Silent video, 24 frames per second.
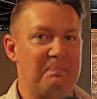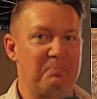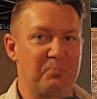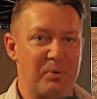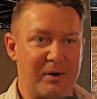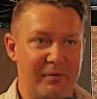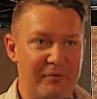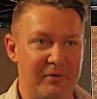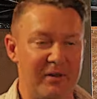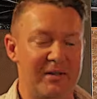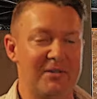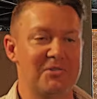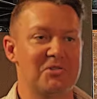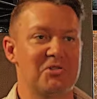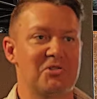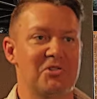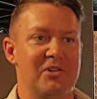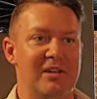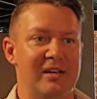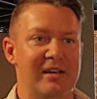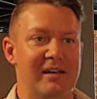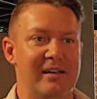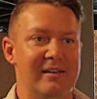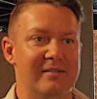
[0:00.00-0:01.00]

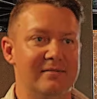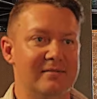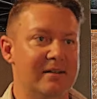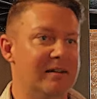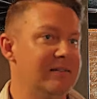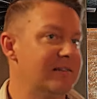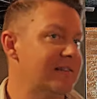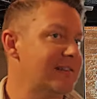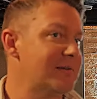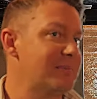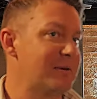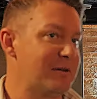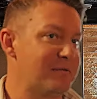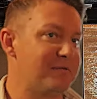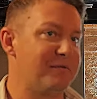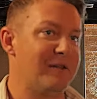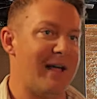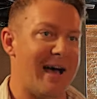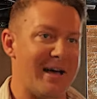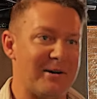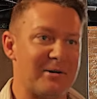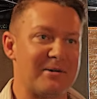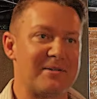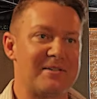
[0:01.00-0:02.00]
privileged and a little bit
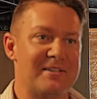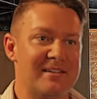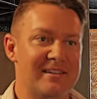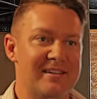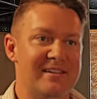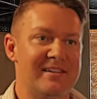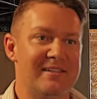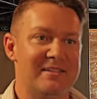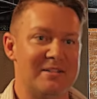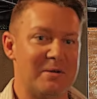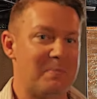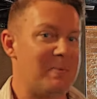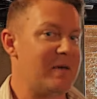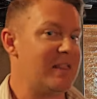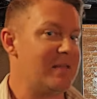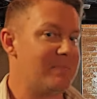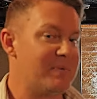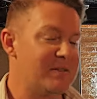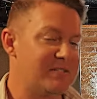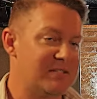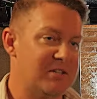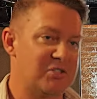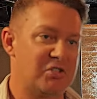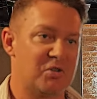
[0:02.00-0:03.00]
flattered to be in the
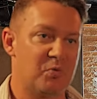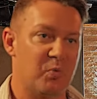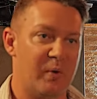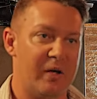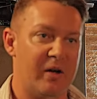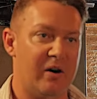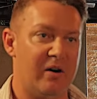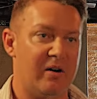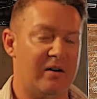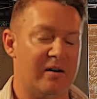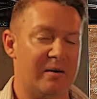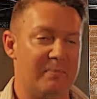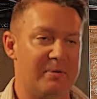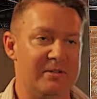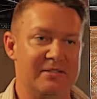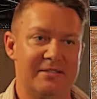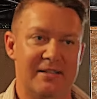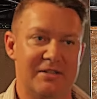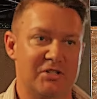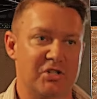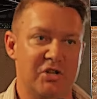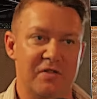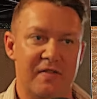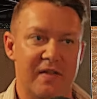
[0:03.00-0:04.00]
position we are, a
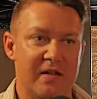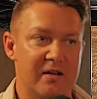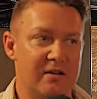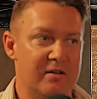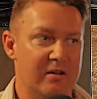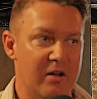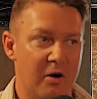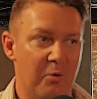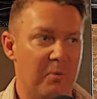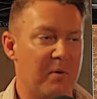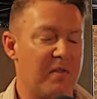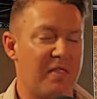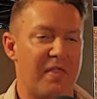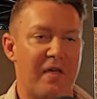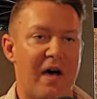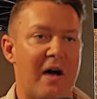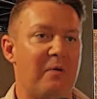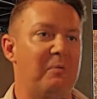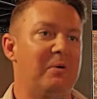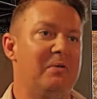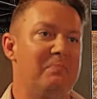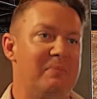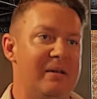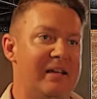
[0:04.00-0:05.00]
position that no one
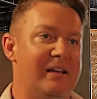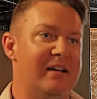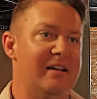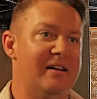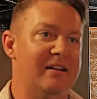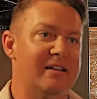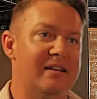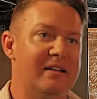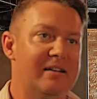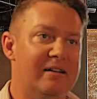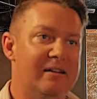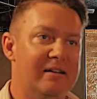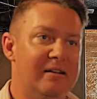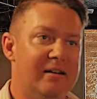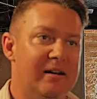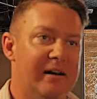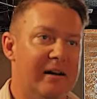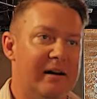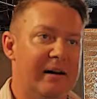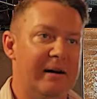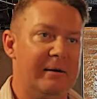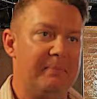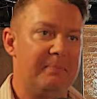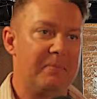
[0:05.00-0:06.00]
thought we'd be in
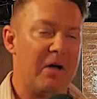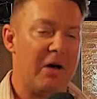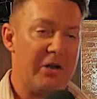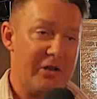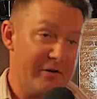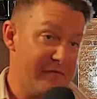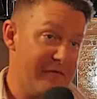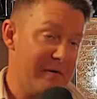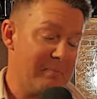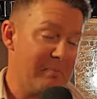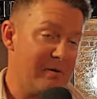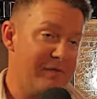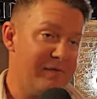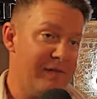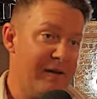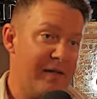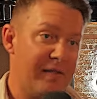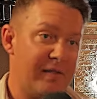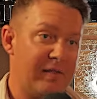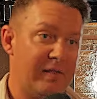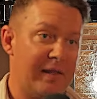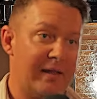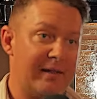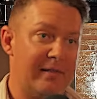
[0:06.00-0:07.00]
on November
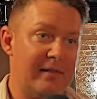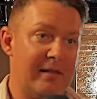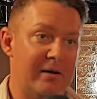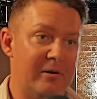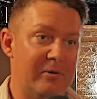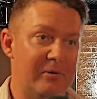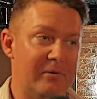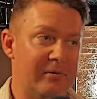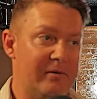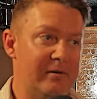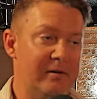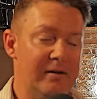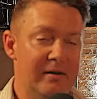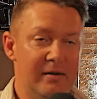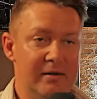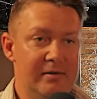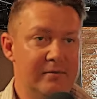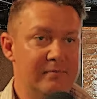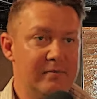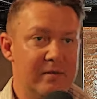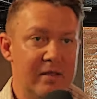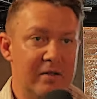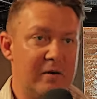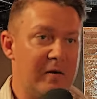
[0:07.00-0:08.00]
5th, let alone,
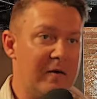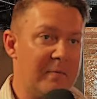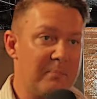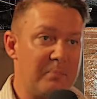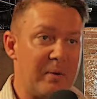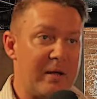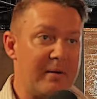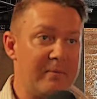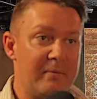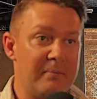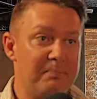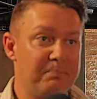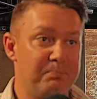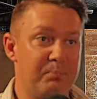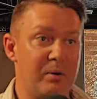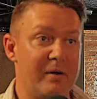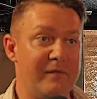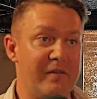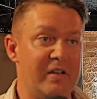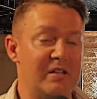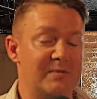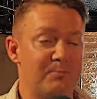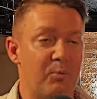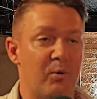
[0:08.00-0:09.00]
you know, at
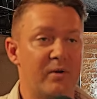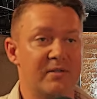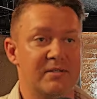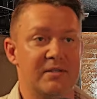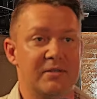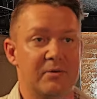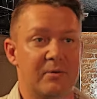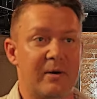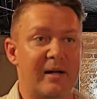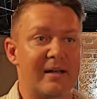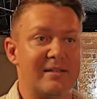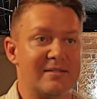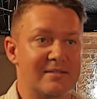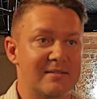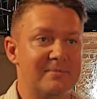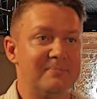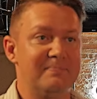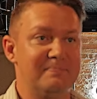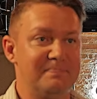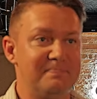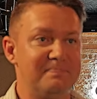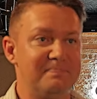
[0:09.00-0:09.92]
previous points in the race.